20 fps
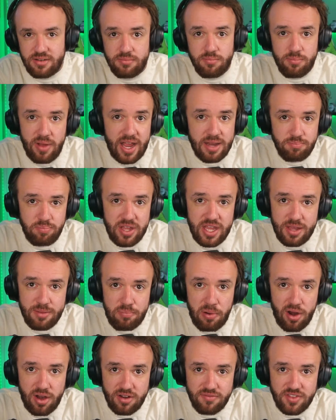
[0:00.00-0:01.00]
might be
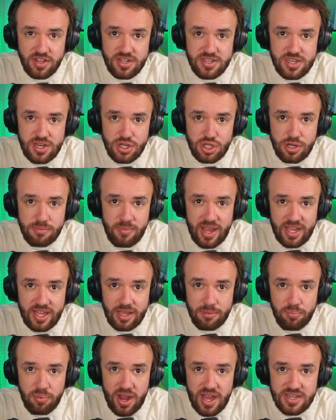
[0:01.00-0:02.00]
part of the decision-making
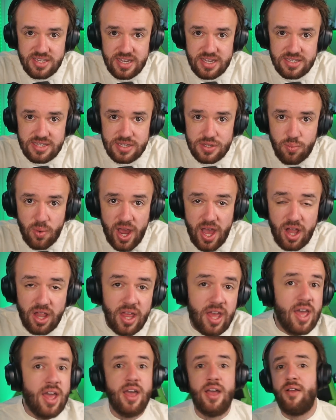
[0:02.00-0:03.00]
process as well.
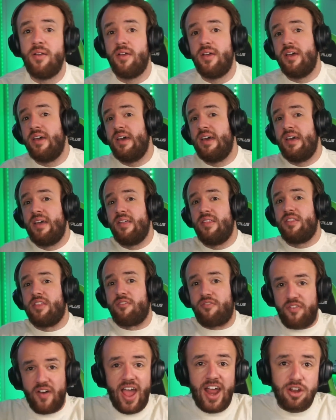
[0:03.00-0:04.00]
The
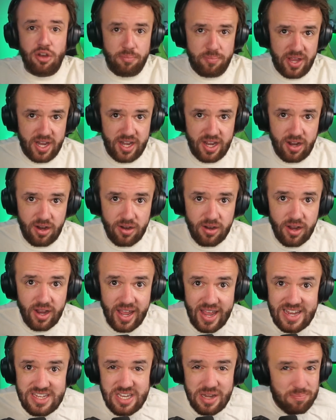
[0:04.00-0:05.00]
final bit here
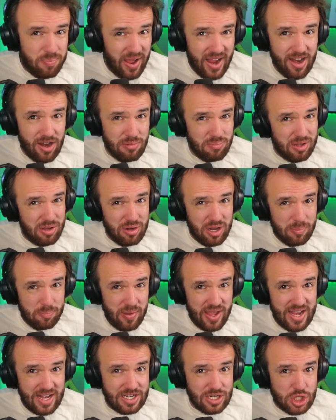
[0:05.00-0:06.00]
is that Bayern Munich
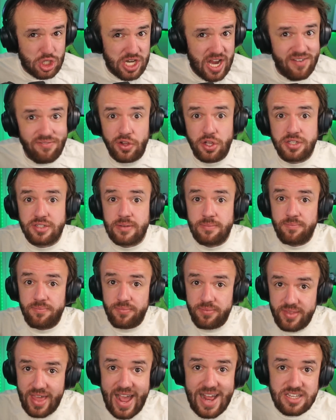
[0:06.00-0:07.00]
being disheveled,
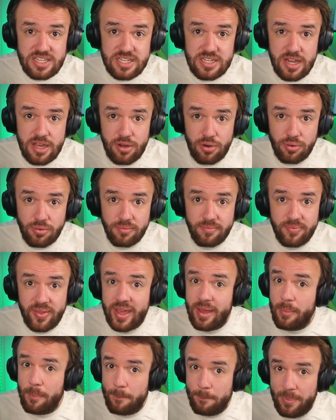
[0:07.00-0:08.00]
that's new.
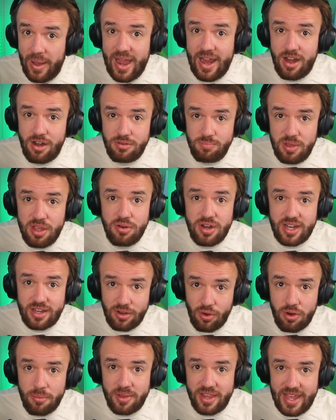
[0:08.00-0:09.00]
Bayern Munich
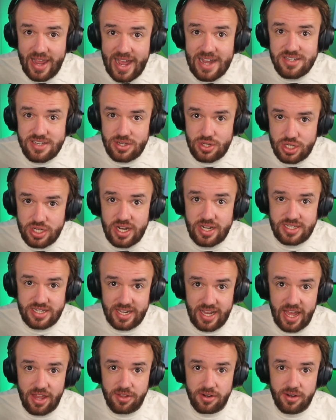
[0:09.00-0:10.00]
normally has its shit
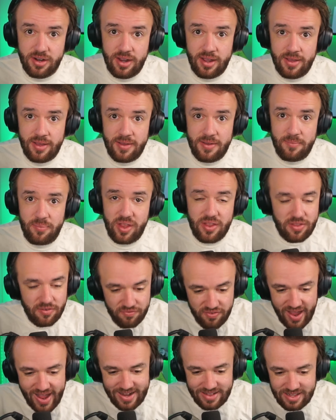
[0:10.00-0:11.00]
together. And the
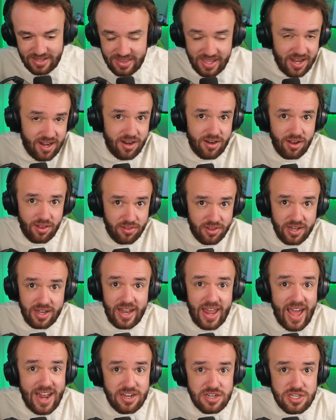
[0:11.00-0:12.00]
fact that they're a little
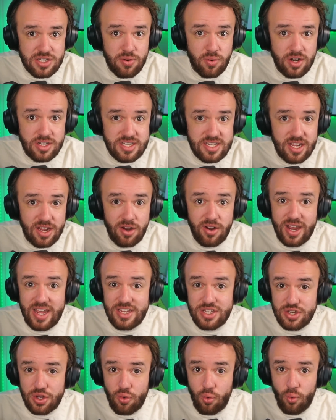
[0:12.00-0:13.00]
out of sorts here
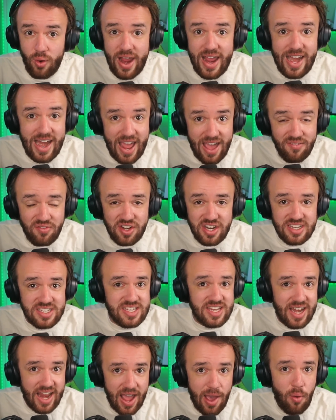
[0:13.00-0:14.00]
is great evidence
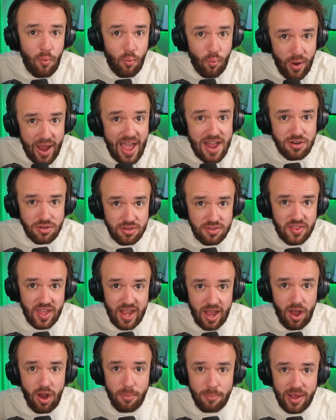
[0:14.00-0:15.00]
at how rattled they
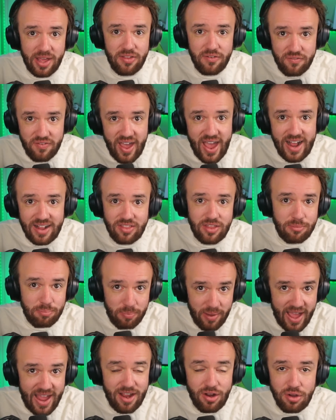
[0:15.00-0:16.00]
are by the fact that
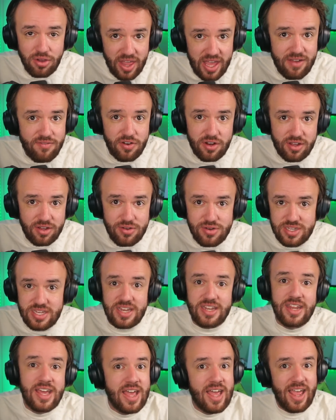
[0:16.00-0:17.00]
Bayer
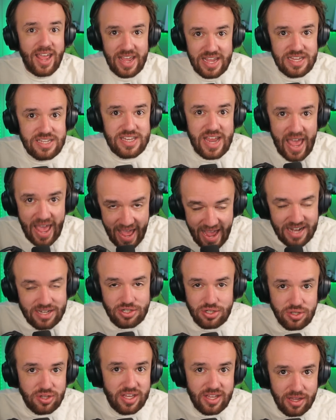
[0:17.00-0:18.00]
Leverkusen is
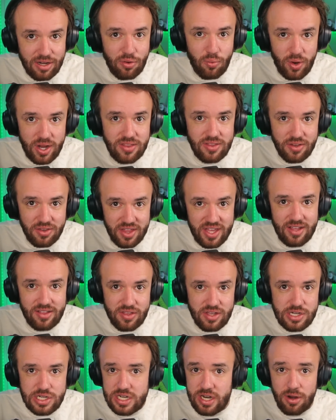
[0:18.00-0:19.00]
actually going to win the league
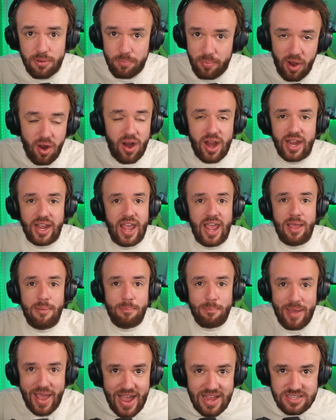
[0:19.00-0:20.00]
this year, barring a
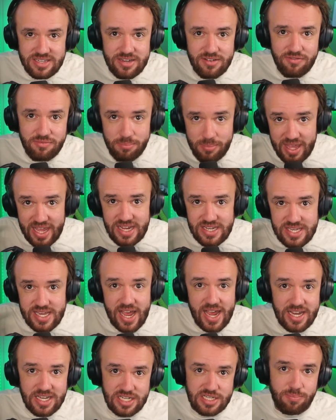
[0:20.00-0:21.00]
massive
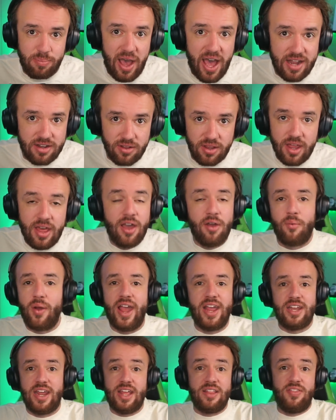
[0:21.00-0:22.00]
me-sized bottle,
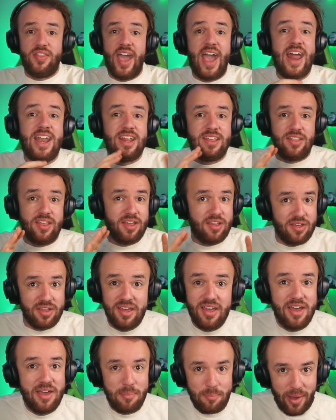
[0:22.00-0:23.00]
right? In that, the
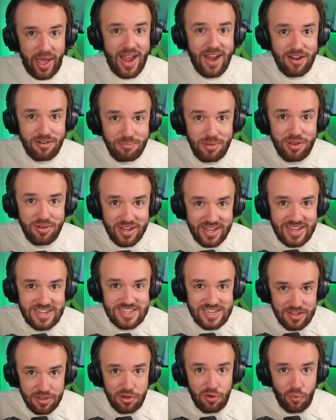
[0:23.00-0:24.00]
Bayern Munich is
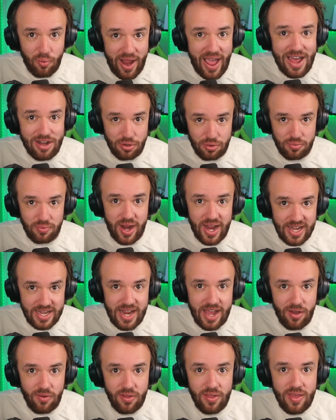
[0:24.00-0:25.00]
a little rattled right
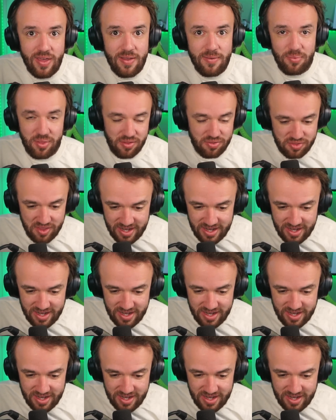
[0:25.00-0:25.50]
now. And